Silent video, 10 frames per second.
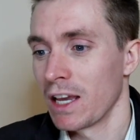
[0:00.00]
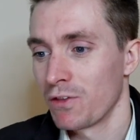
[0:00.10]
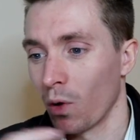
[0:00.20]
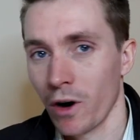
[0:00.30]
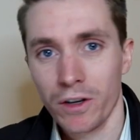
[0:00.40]

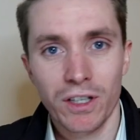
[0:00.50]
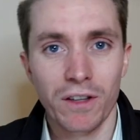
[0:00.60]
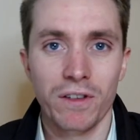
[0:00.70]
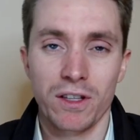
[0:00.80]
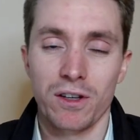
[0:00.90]
if you are into
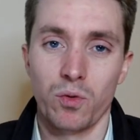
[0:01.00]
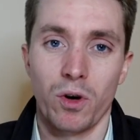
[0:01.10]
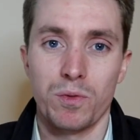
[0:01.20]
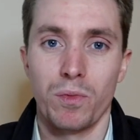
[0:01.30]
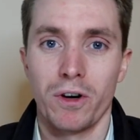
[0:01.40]
the vintage
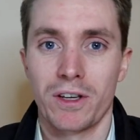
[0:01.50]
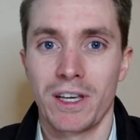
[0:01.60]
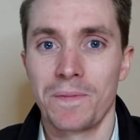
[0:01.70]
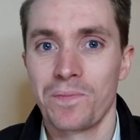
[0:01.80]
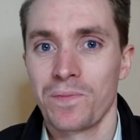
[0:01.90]
watch
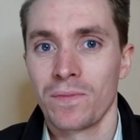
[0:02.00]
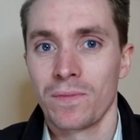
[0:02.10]
market